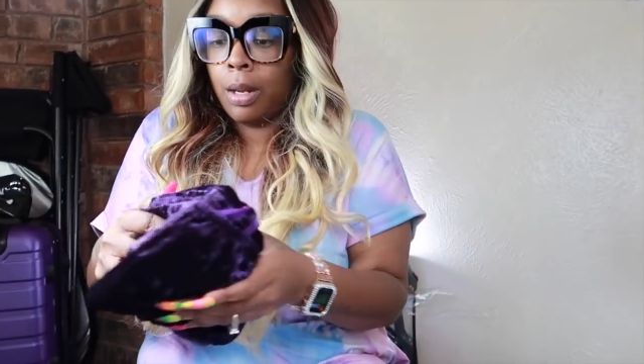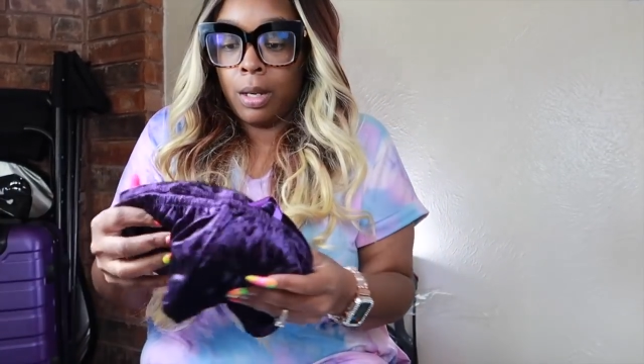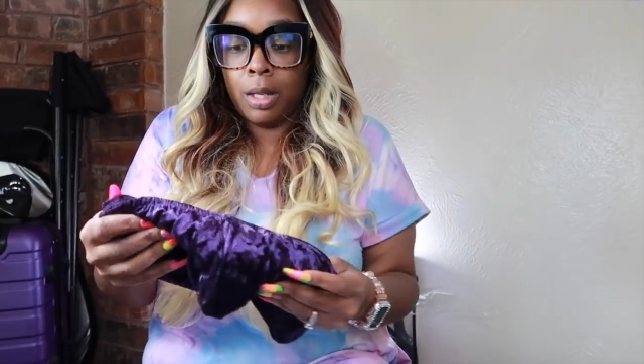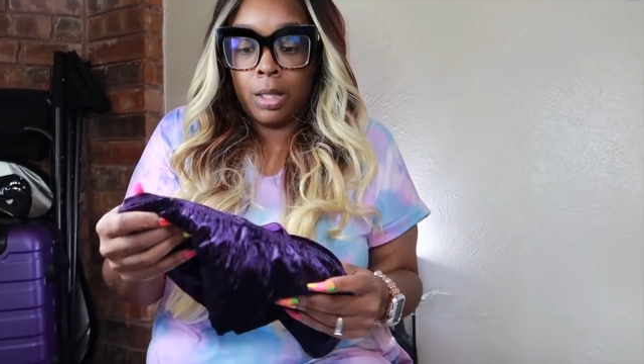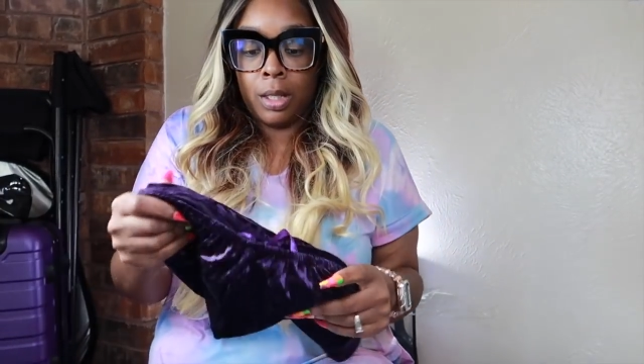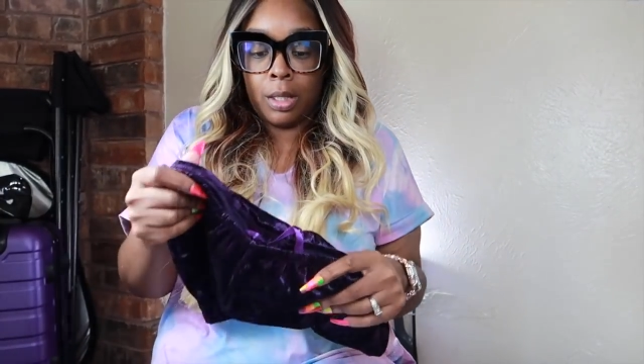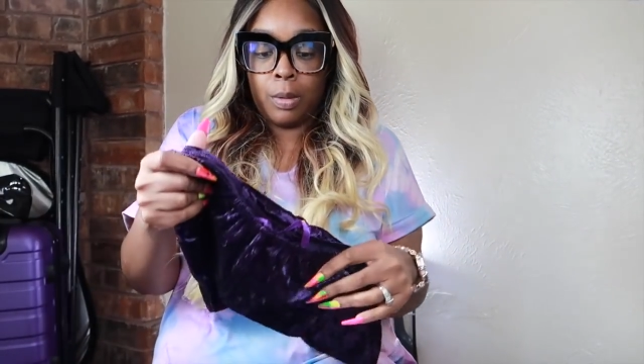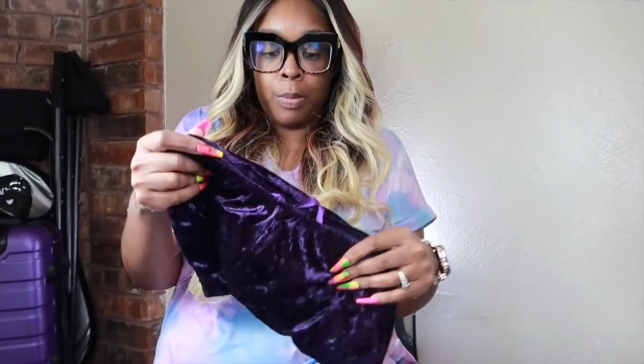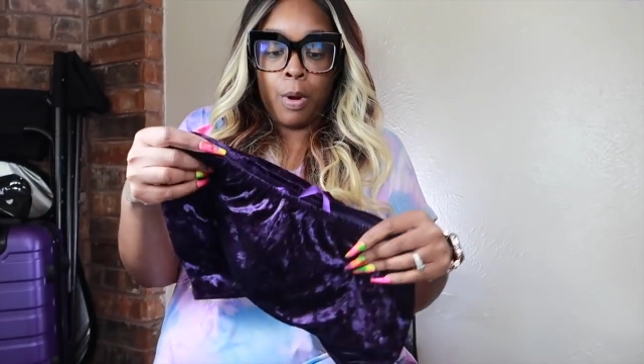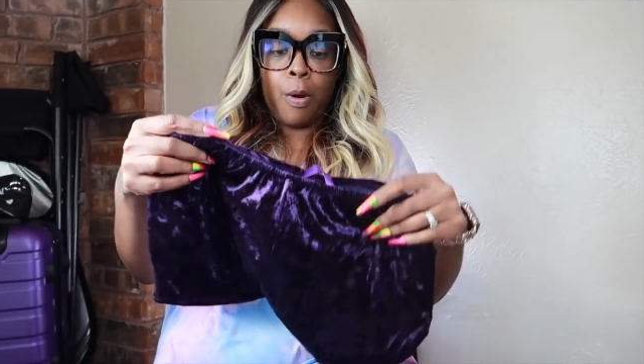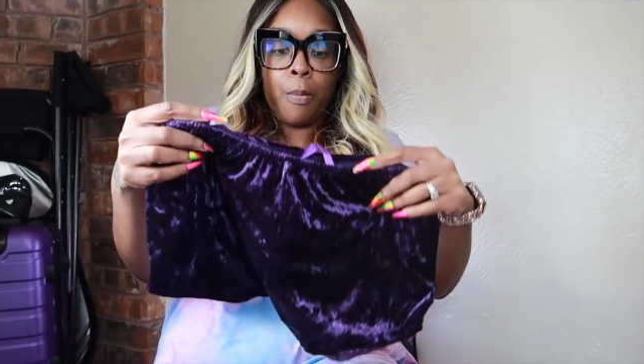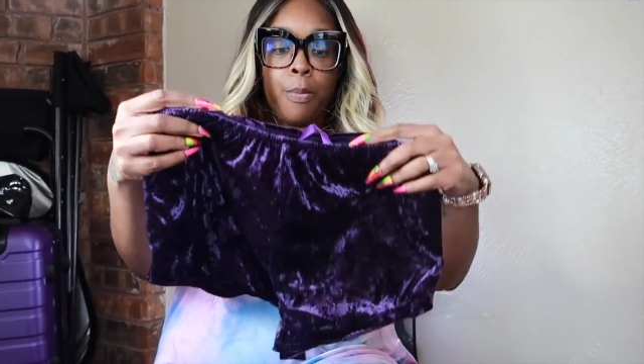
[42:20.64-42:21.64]
this is
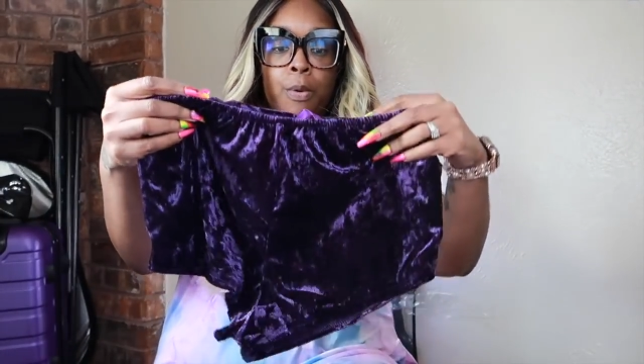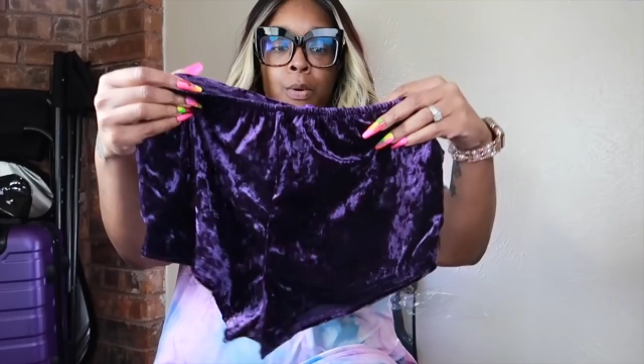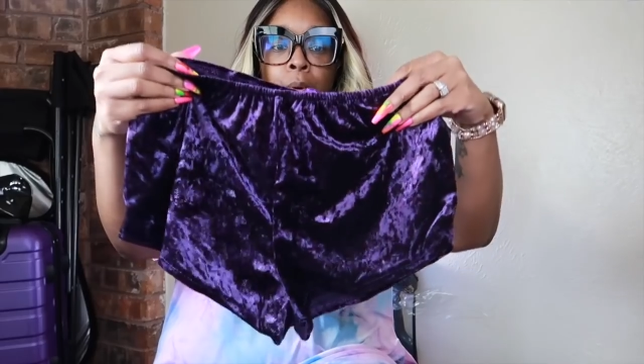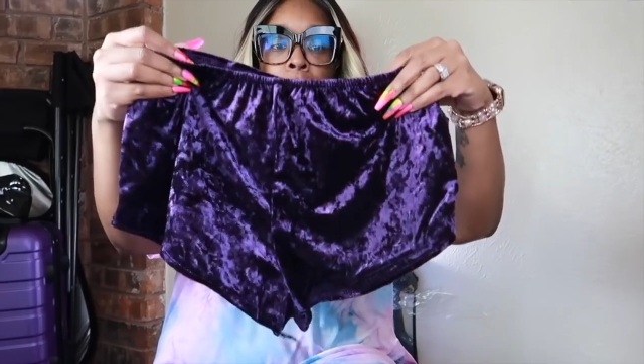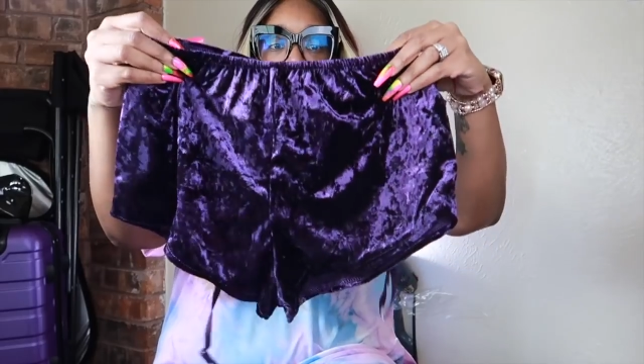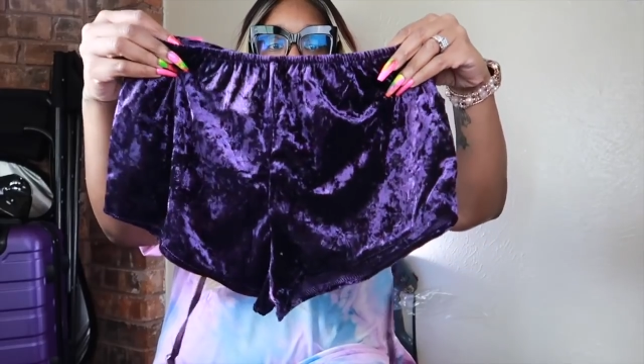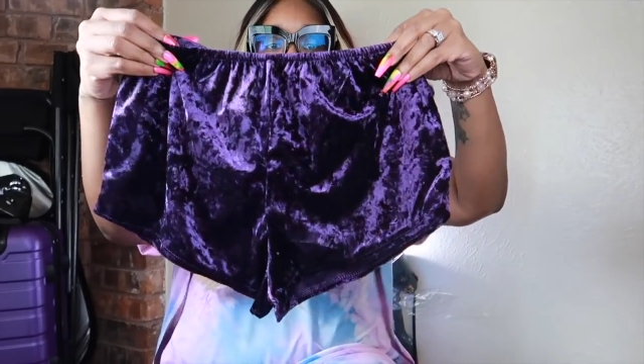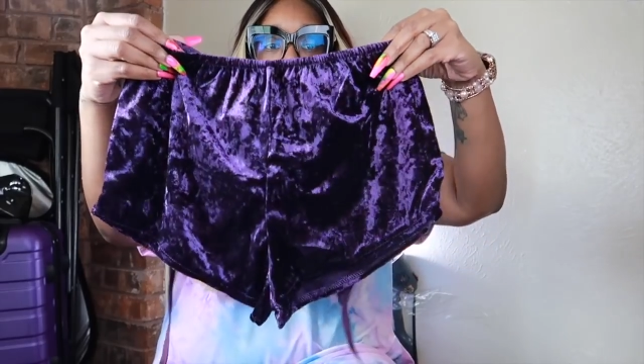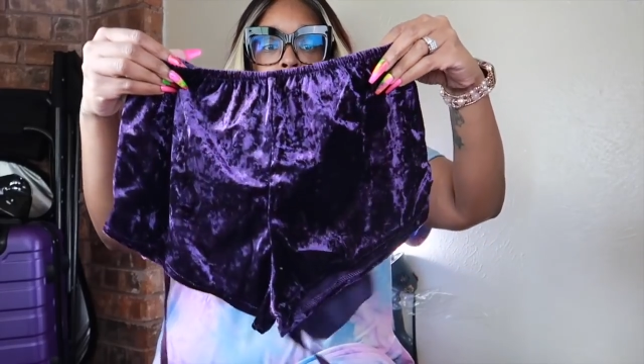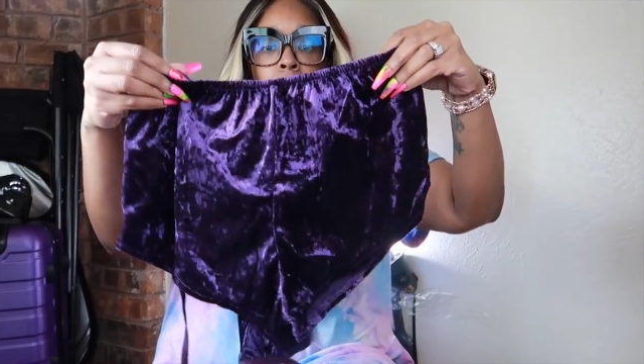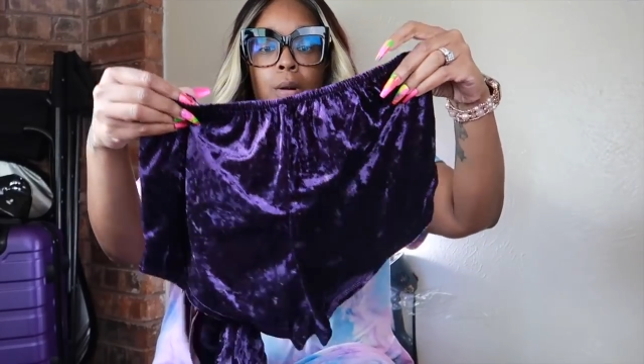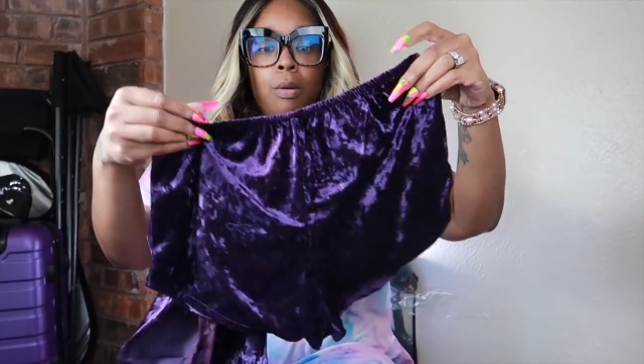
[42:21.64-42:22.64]
purple.
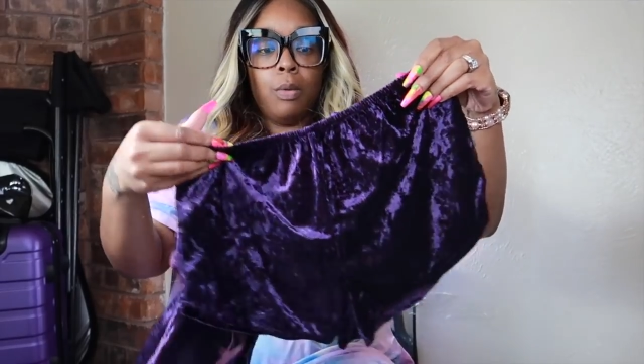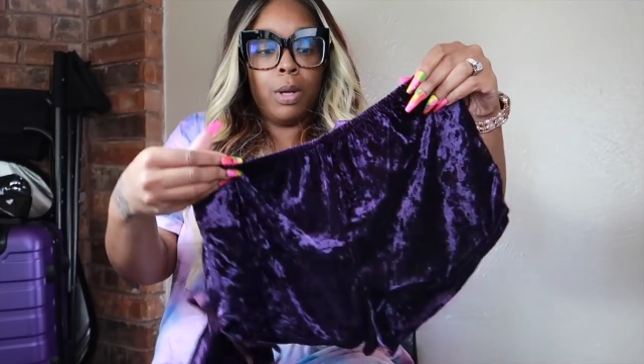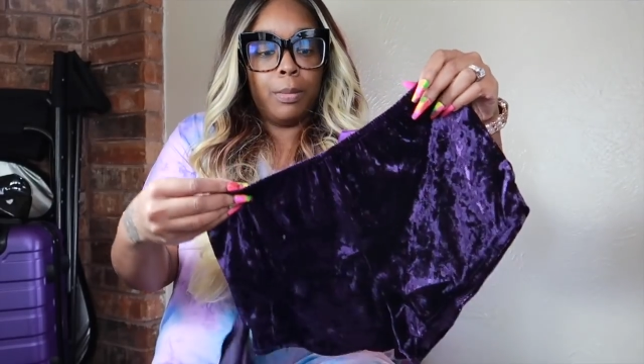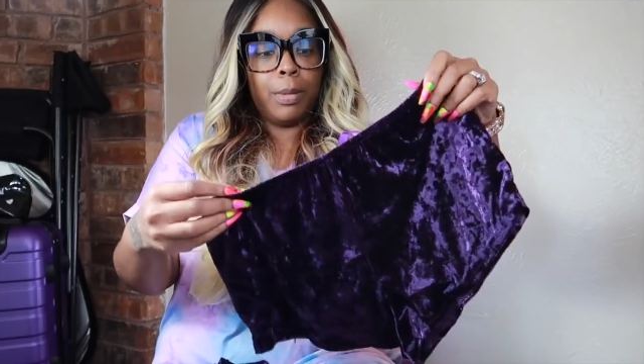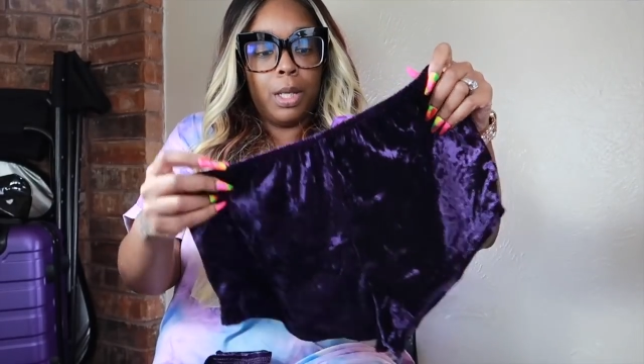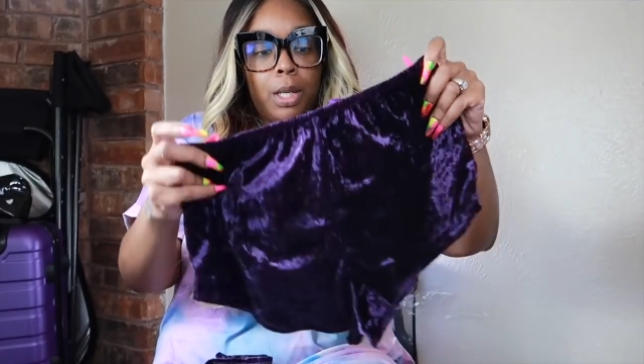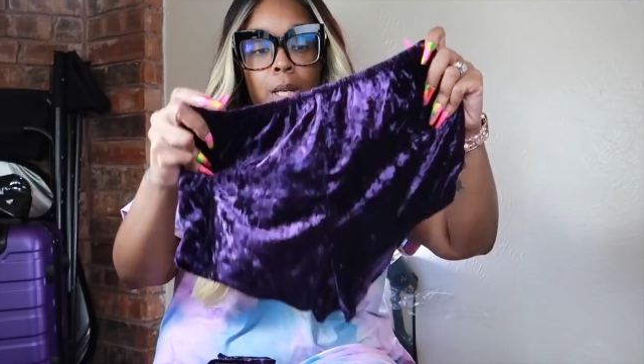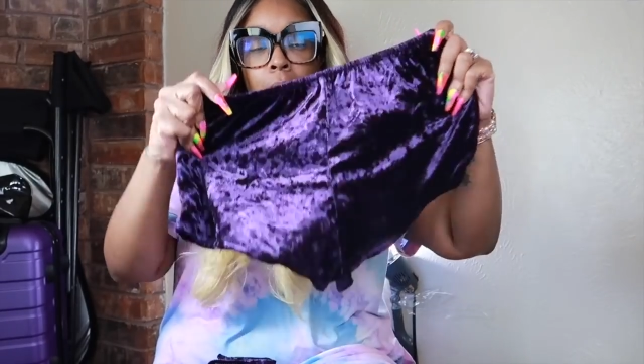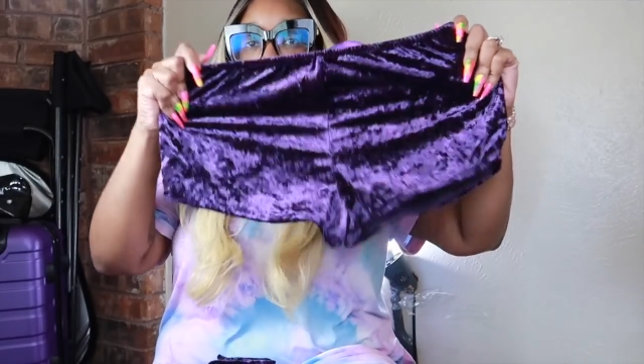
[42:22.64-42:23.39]
Oh, wait a minute now.